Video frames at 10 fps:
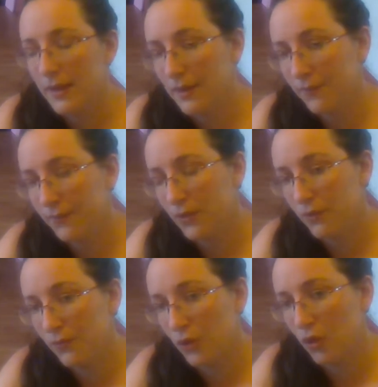If
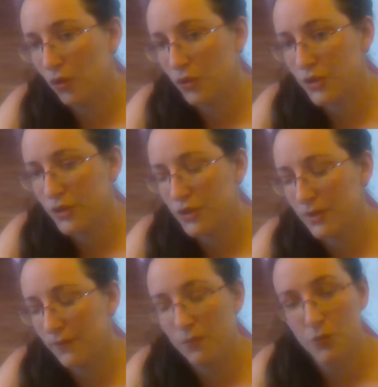you've bought
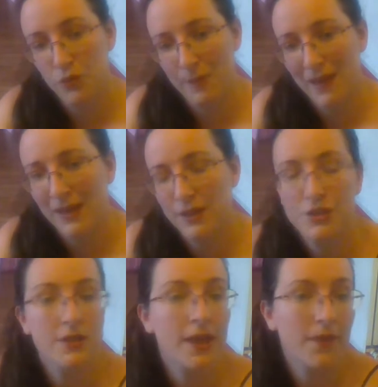the
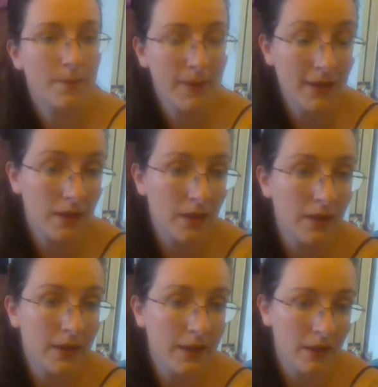package to get the big
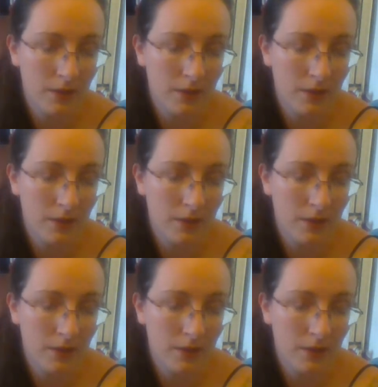guy